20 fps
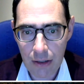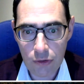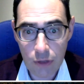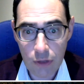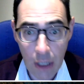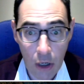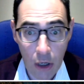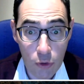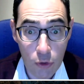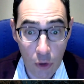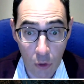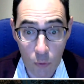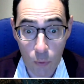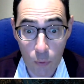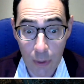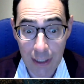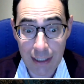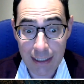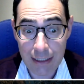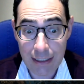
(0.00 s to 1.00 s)
No, not
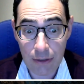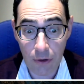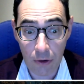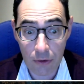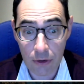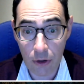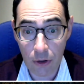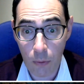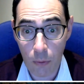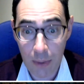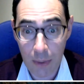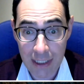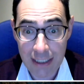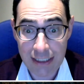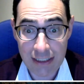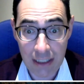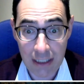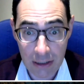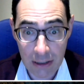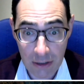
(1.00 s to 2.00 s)
really. Not when
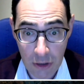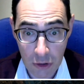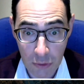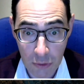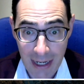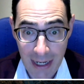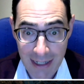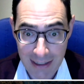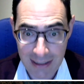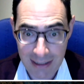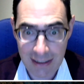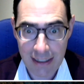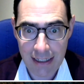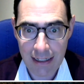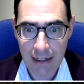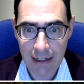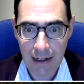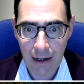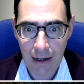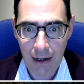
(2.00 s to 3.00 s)
it's done
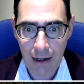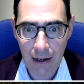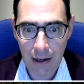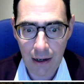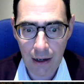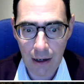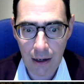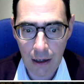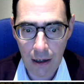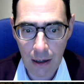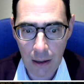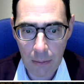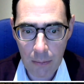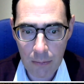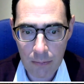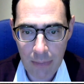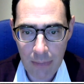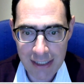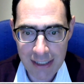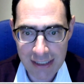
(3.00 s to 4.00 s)
correctly.
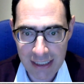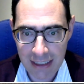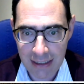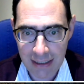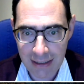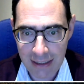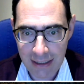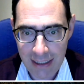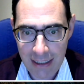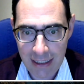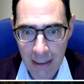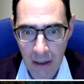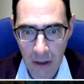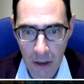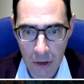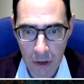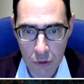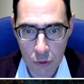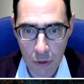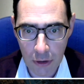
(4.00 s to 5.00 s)
Basically,
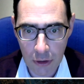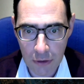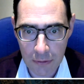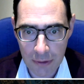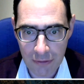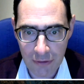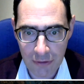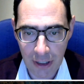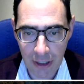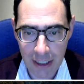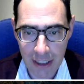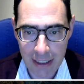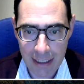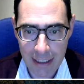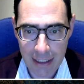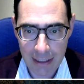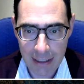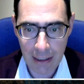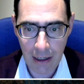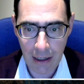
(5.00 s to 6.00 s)
hard rock
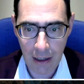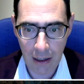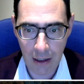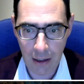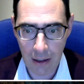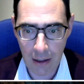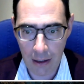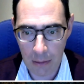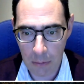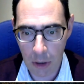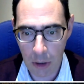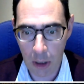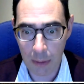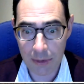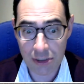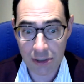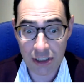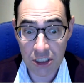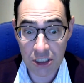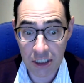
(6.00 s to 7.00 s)
refining
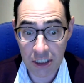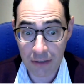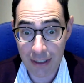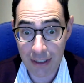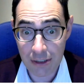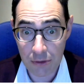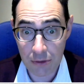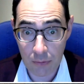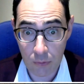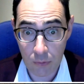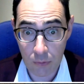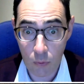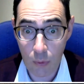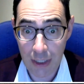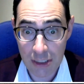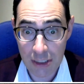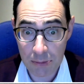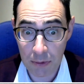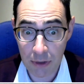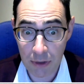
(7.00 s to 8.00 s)
obviously generates
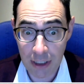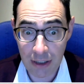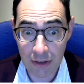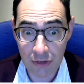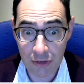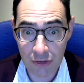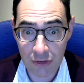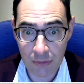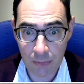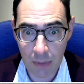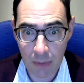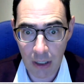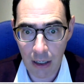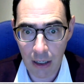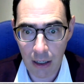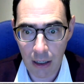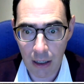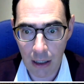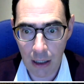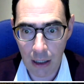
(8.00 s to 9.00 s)
waste products.
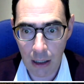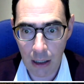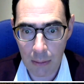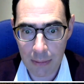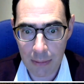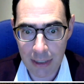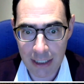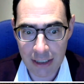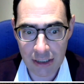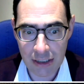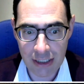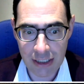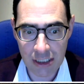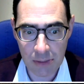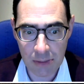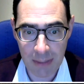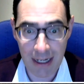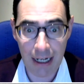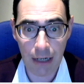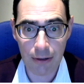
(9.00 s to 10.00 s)

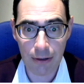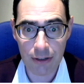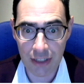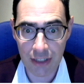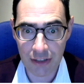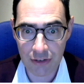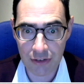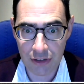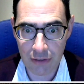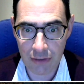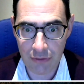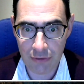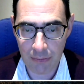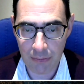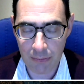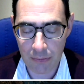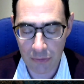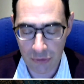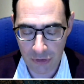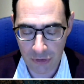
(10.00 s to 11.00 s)
It's power
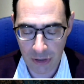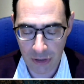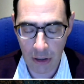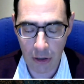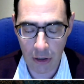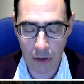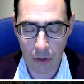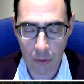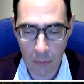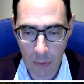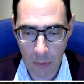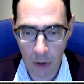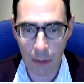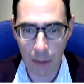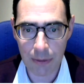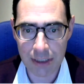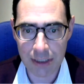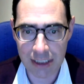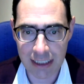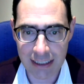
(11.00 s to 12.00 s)
intensive, so
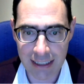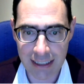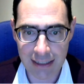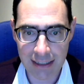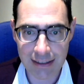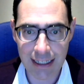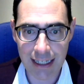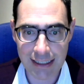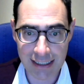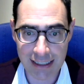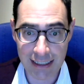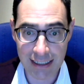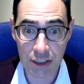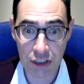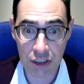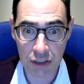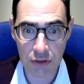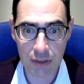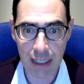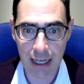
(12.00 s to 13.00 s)
obviously there's an
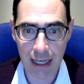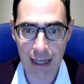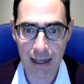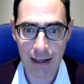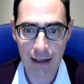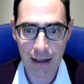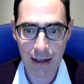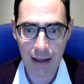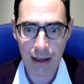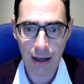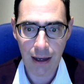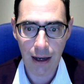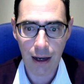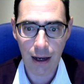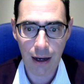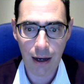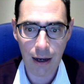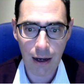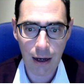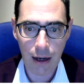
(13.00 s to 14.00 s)
issue there.
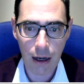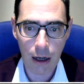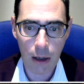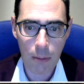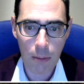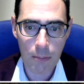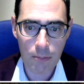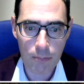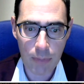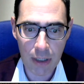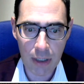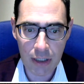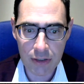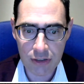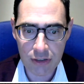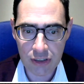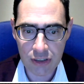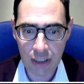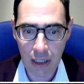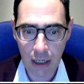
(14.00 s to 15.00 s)

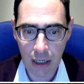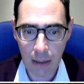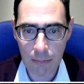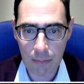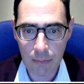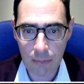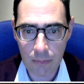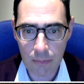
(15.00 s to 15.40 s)
But a